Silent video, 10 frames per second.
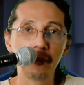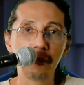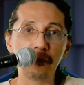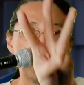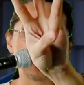
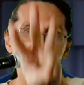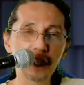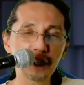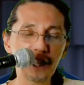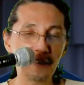Final
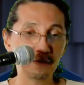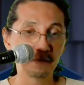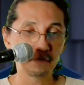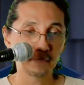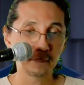gear
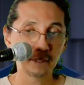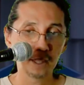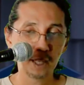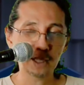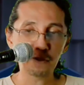shift
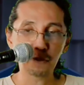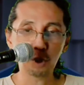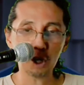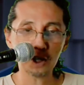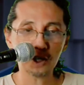is of
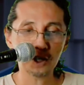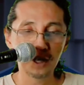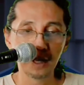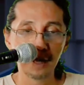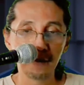
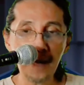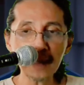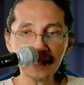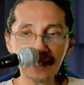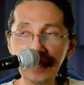course
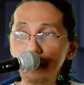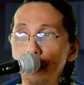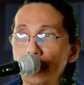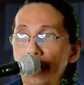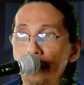That scene
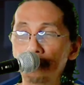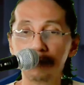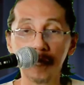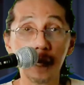we're in,